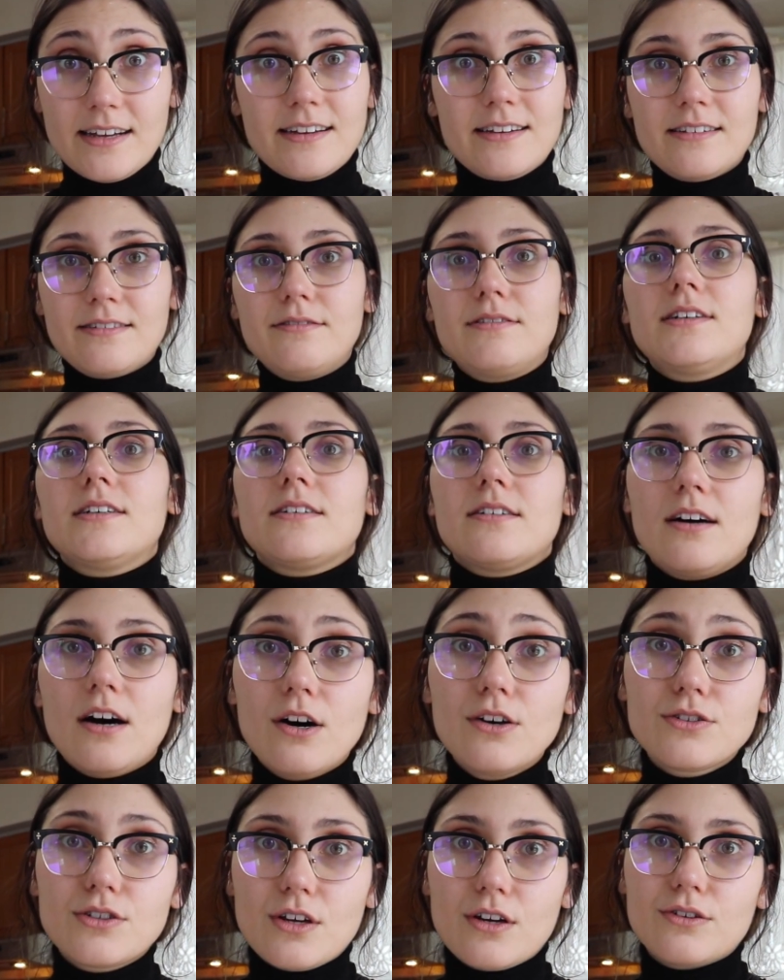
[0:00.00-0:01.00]
And
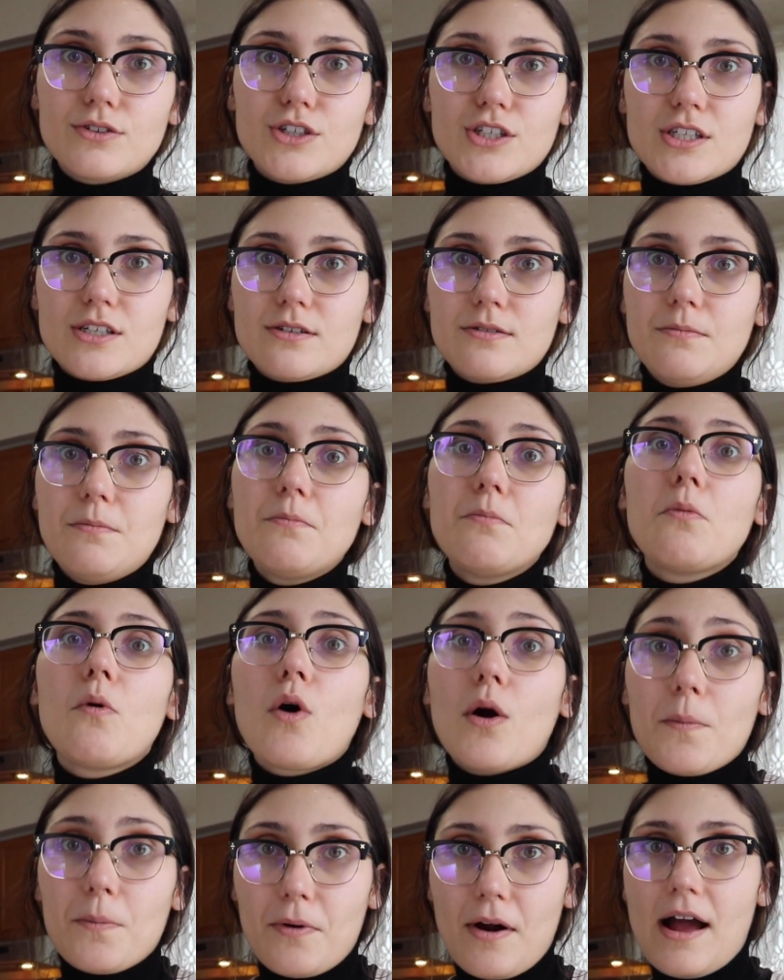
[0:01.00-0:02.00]
also just
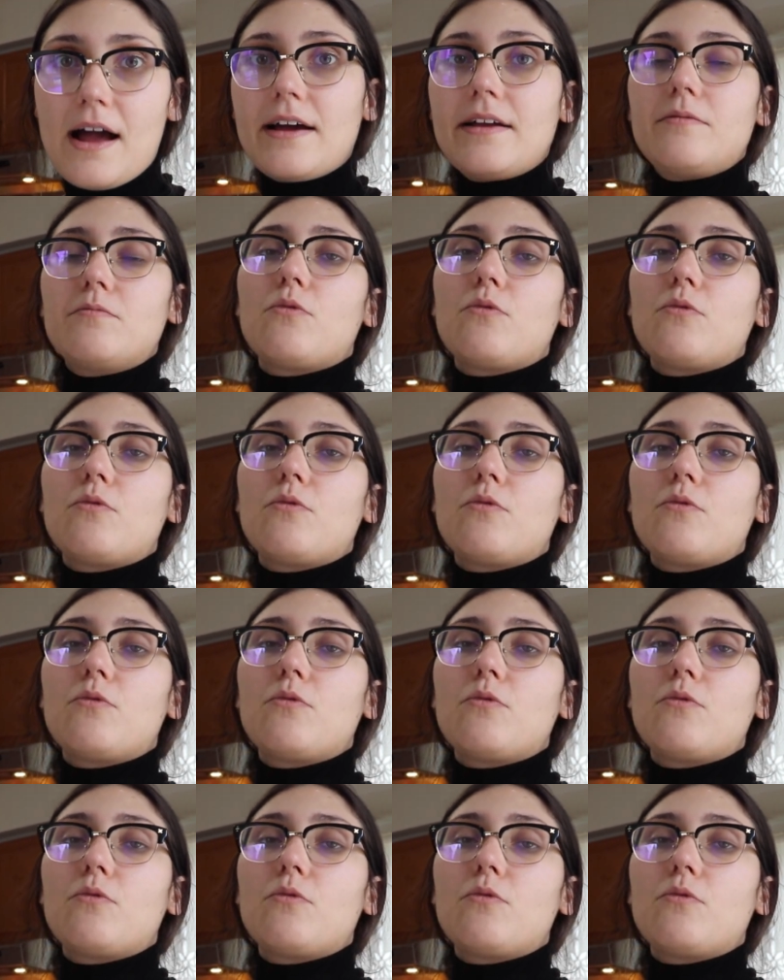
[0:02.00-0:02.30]
more bread,